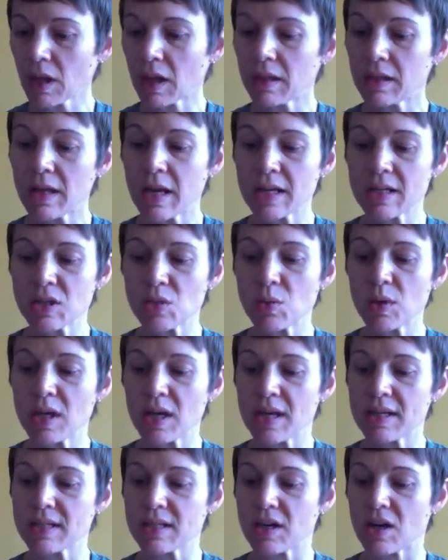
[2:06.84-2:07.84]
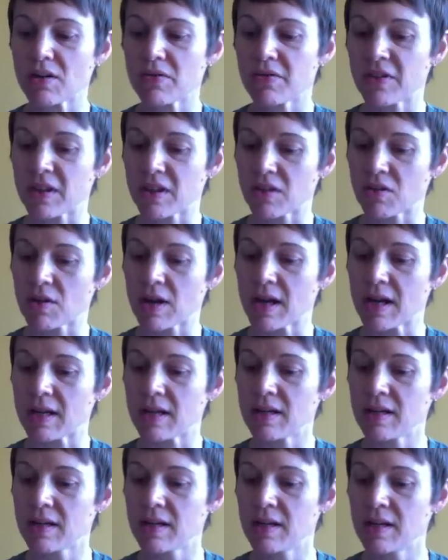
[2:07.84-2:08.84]
Next week I start 5th grade.
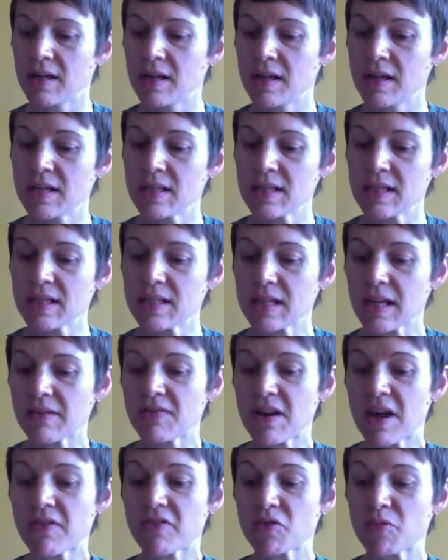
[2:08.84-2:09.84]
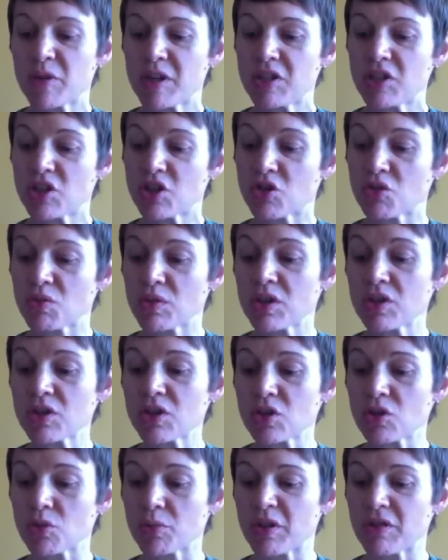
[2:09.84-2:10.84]
Since I've never been to a real
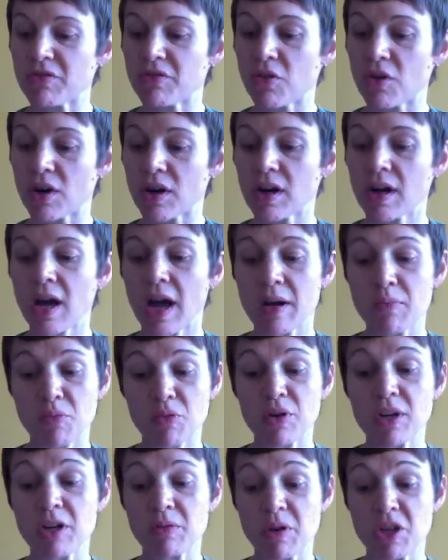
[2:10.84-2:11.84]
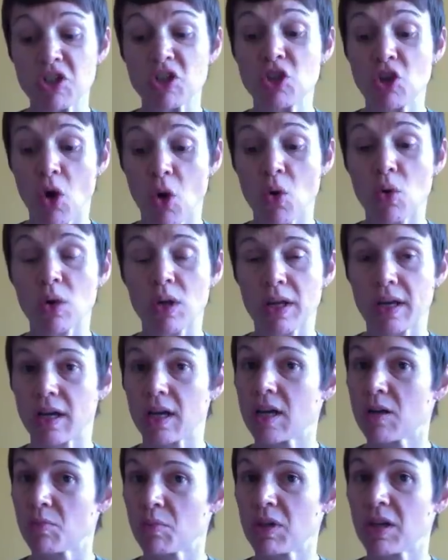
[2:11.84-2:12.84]
school before, I'm pretty much totally
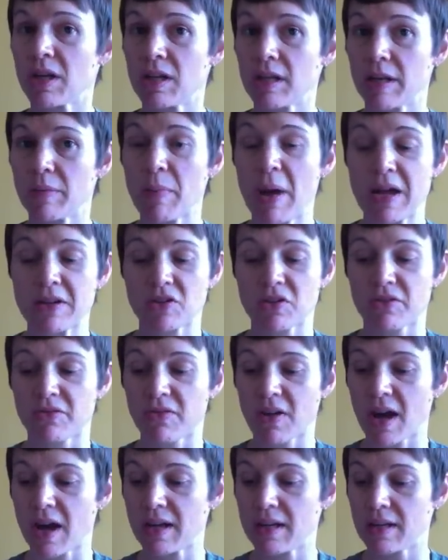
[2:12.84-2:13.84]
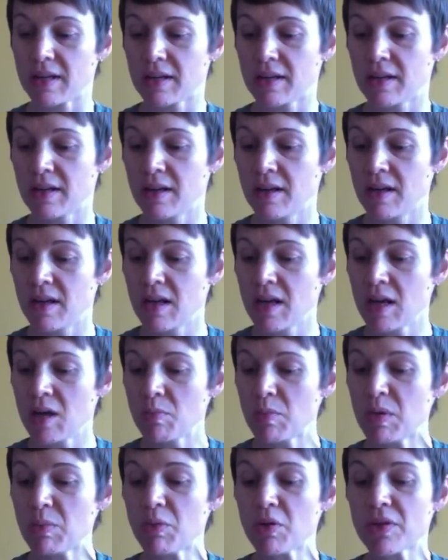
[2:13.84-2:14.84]
and completely petrified.
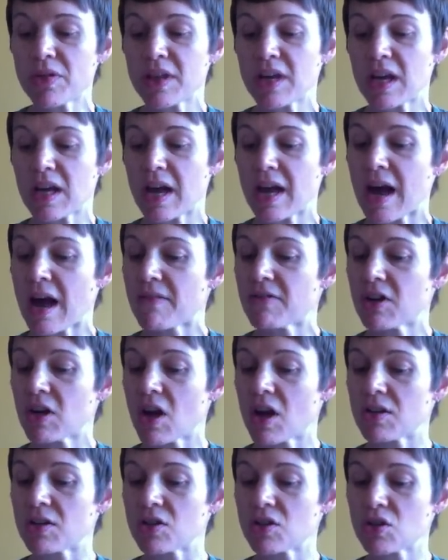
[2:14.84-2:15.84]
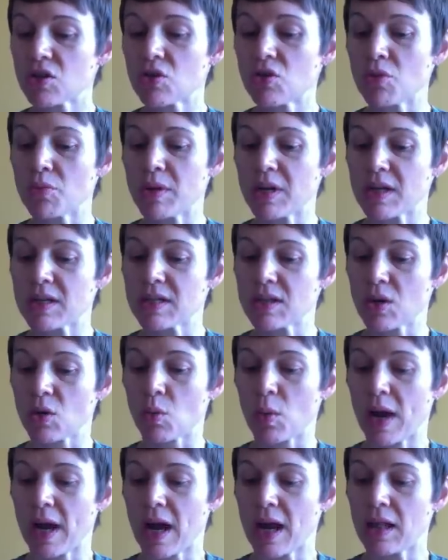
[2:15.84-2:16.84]
People think I haven't gone to school because of the
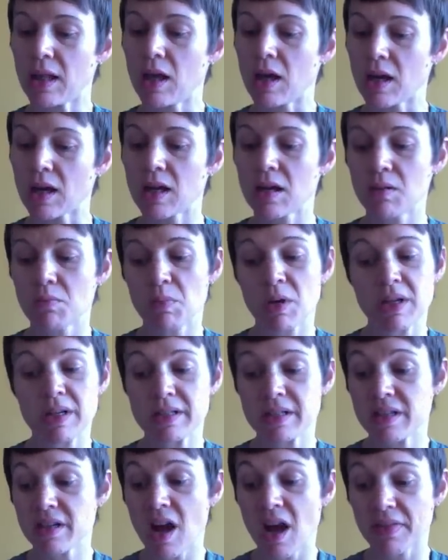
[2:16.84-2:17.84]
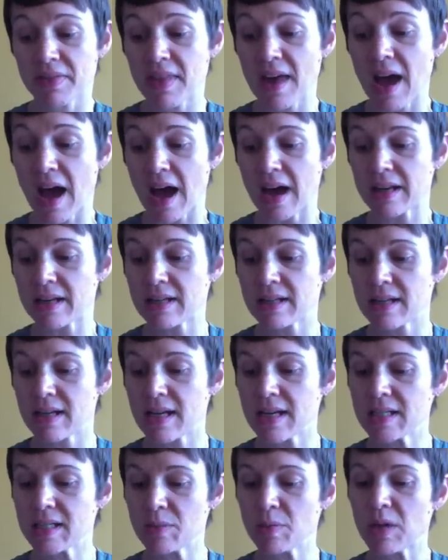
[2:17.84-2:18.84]
way I look, but it's not that.
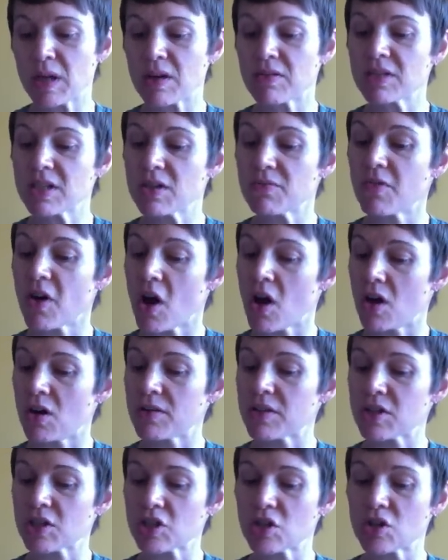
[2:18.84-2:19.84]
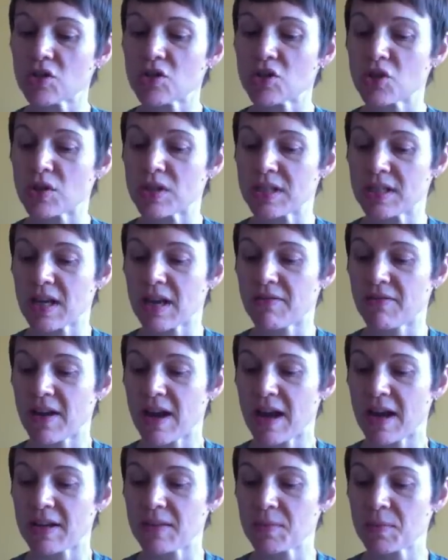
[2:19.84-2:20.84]
It's because of all the surgeries I've
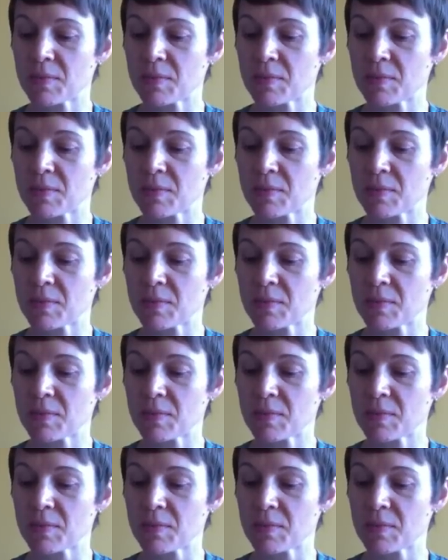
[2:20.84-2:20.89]
had.